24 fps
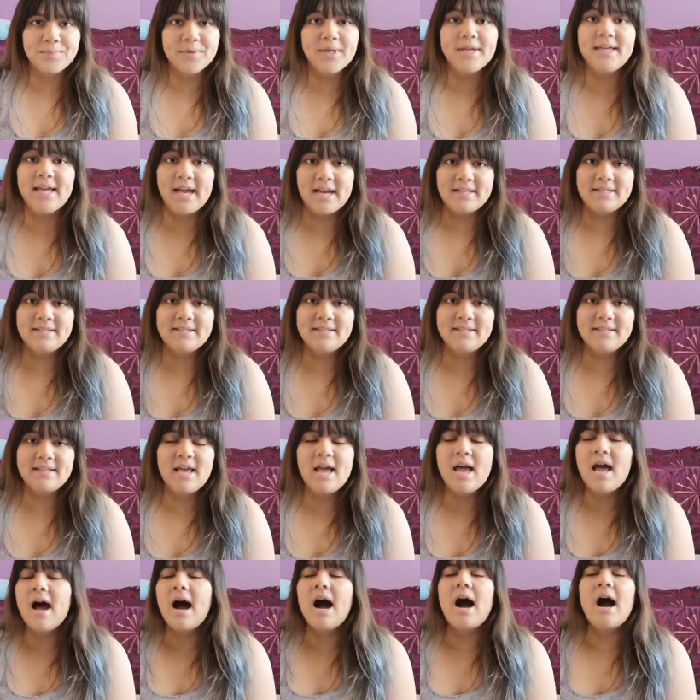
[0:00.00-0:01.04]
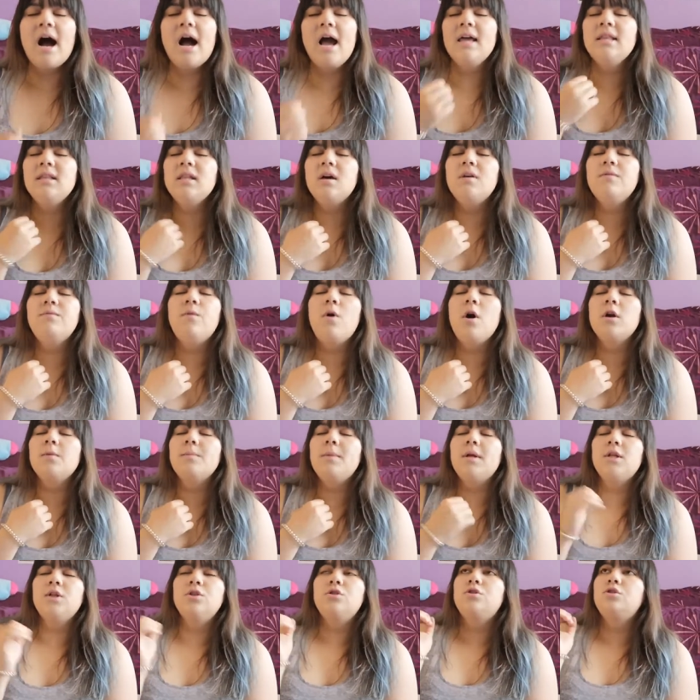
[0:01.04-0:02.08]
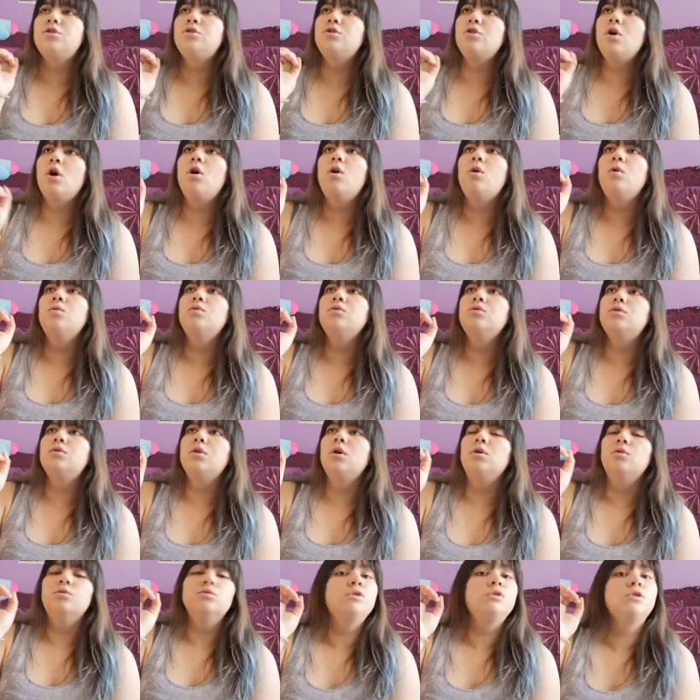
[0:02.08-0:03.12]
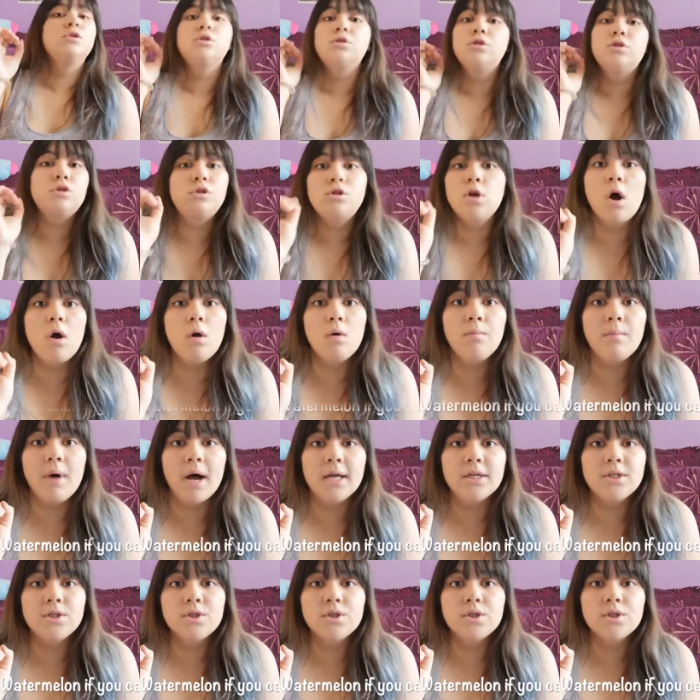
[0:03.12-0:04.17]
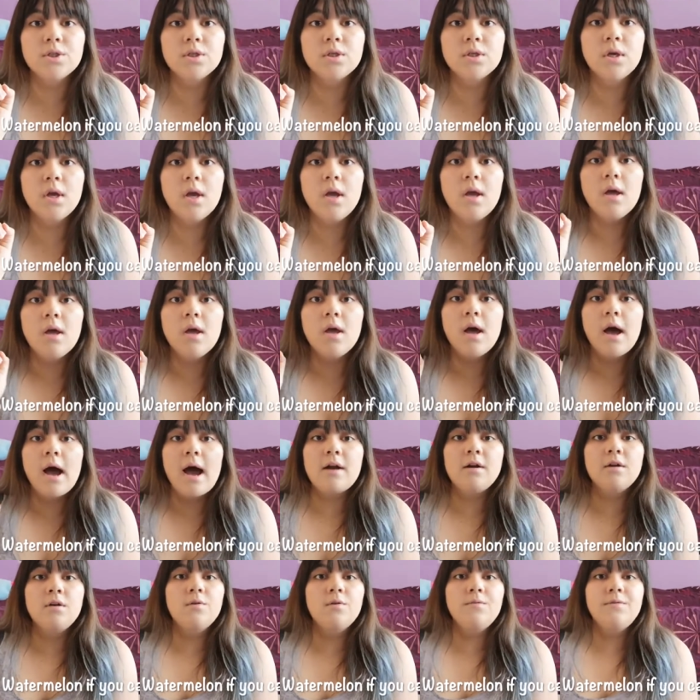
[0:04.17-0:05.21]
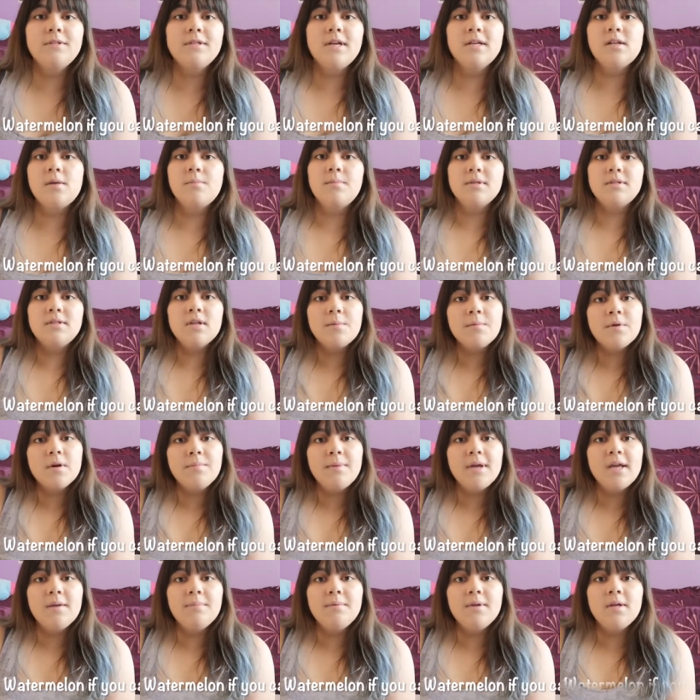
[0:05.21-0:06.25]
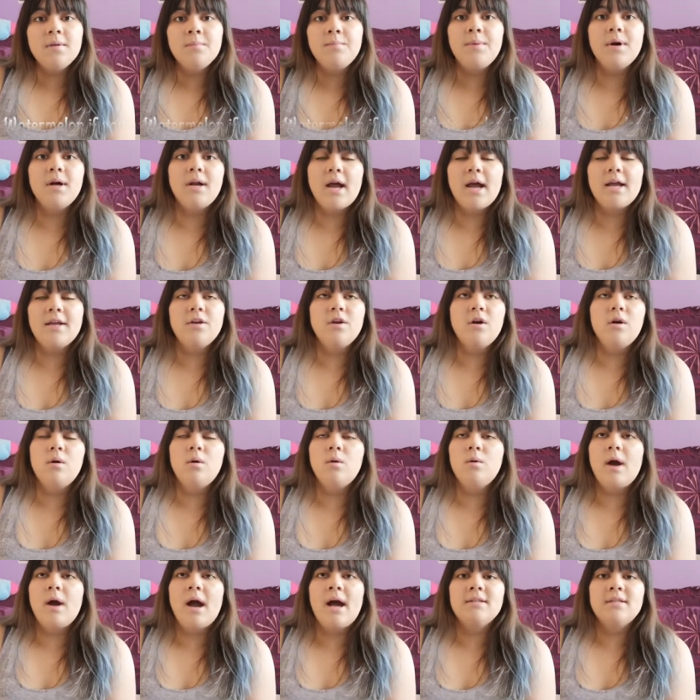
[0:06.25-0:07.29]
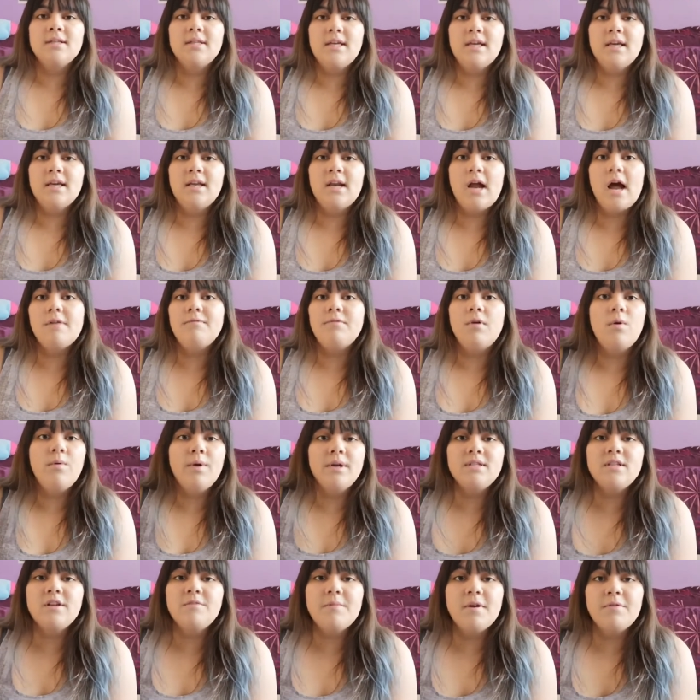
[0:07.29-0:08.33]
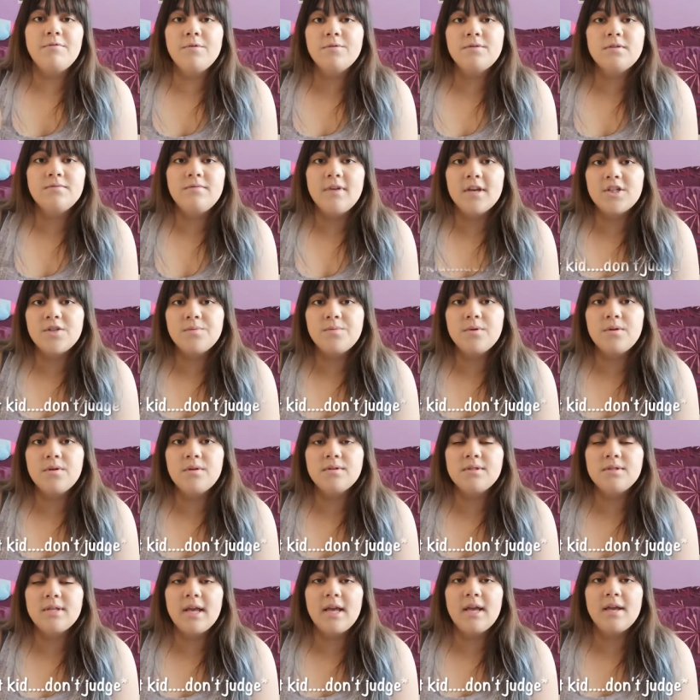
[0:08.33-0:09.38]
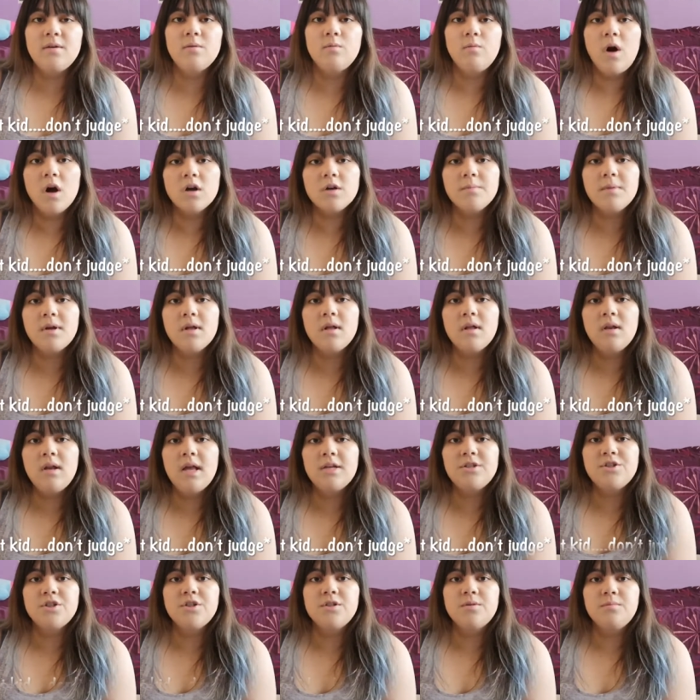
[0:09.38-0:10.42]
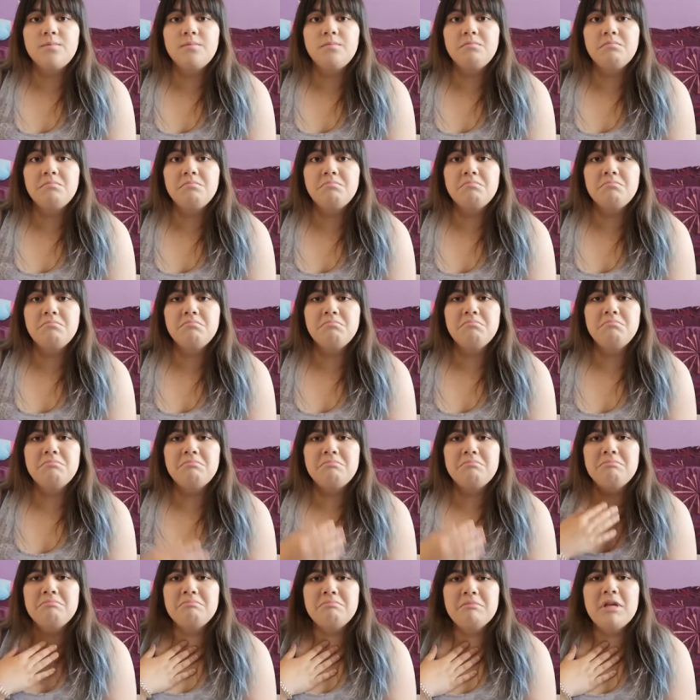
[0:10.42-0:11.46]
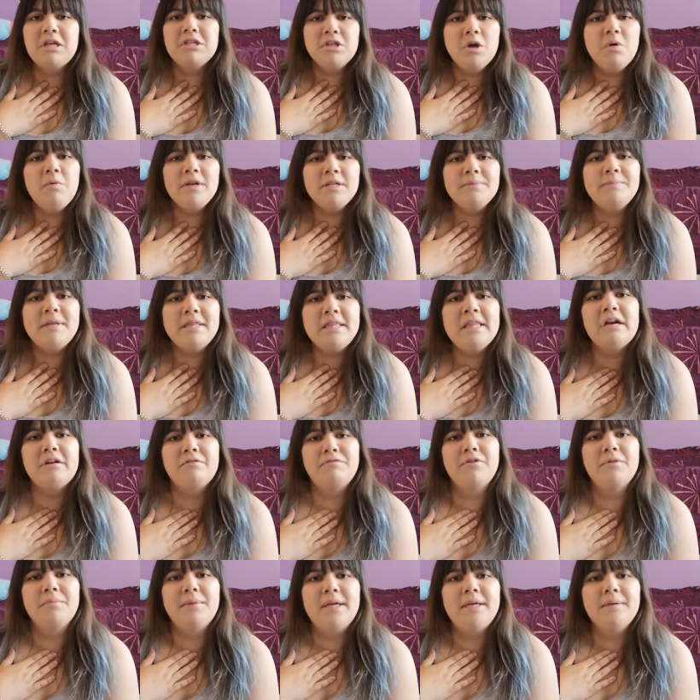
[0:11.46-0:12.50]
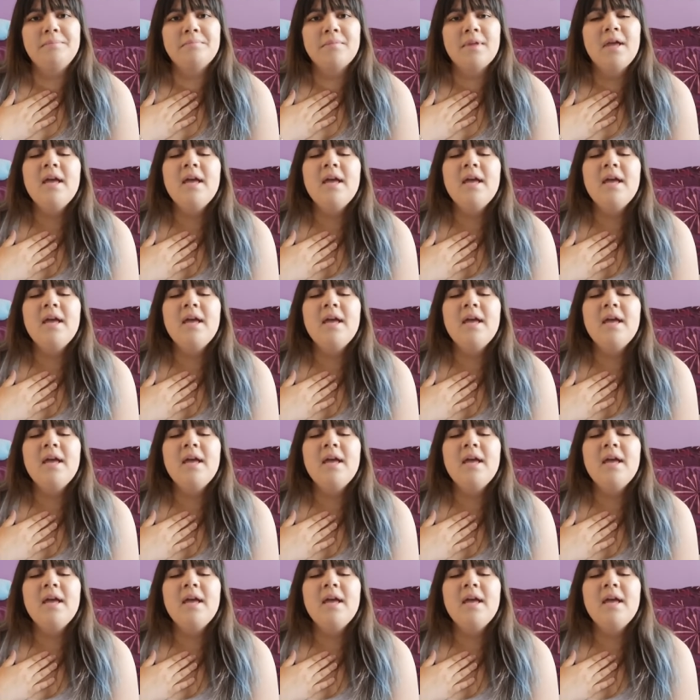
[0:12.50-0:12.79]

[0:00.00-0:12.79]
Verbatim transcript: Yes. I love watermelon so, so, so much. I don't know if it's because I'm a summer baby, but I know as a kid, I've always loved my fruits and vegetables, and watermelon has just, has always been there for me.